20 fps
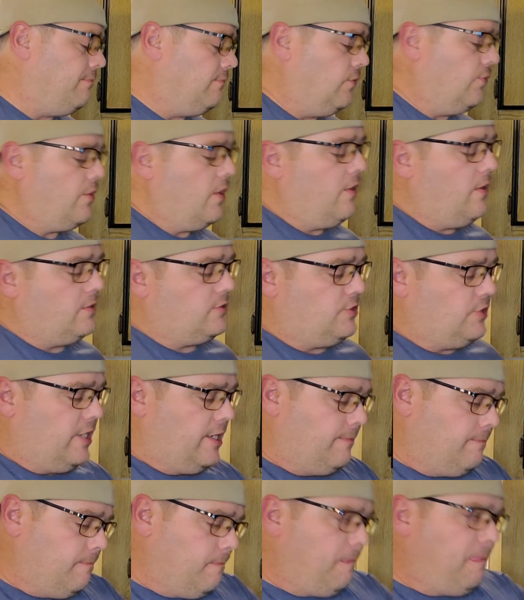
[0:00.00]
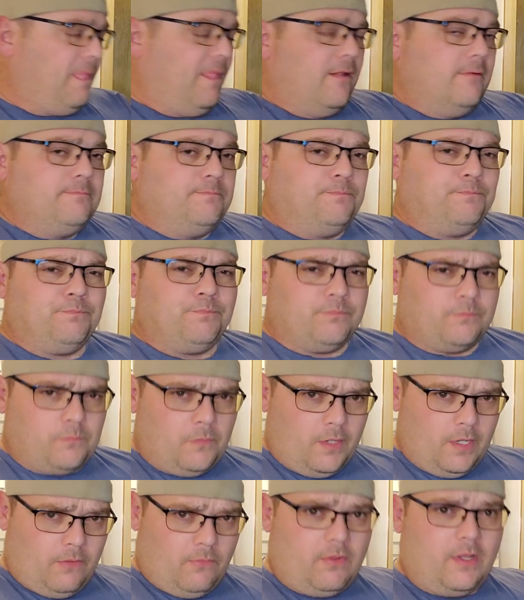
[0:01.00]
with all that said,
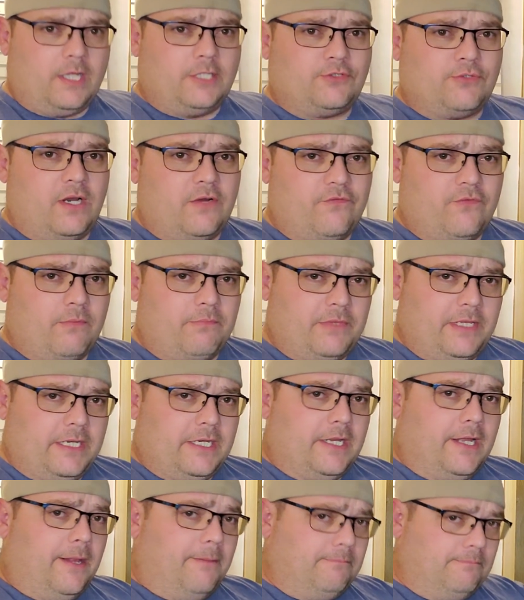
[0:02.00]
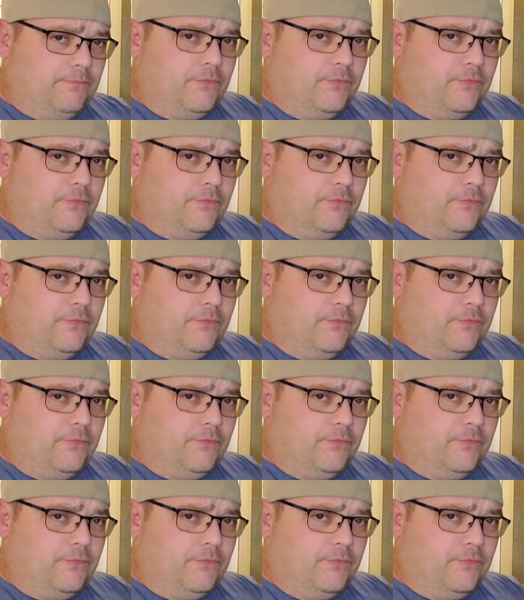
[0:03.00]
well, I drink from the,